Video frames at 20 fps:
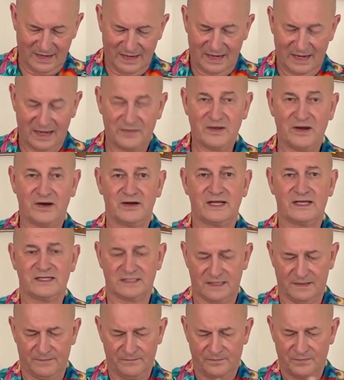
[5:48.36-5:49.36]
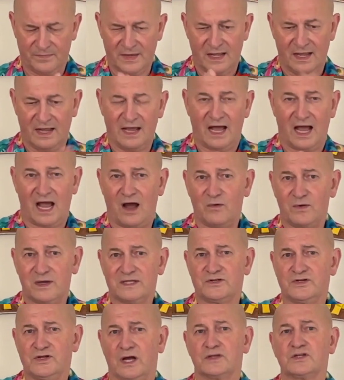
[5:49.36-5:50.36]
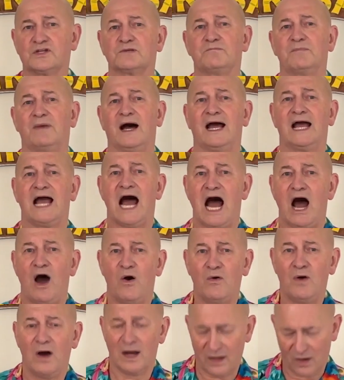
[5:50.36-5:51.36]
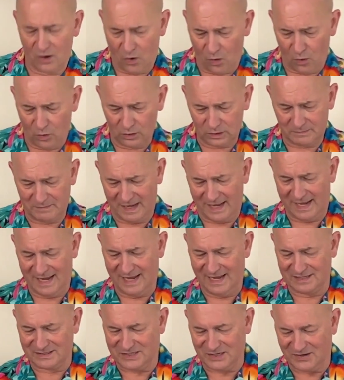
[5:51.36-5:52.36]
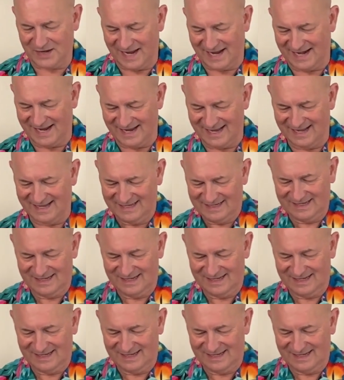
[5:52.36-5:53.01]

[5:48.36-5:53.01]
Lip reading: And there it is. I always judge it by how cold my hands are getting.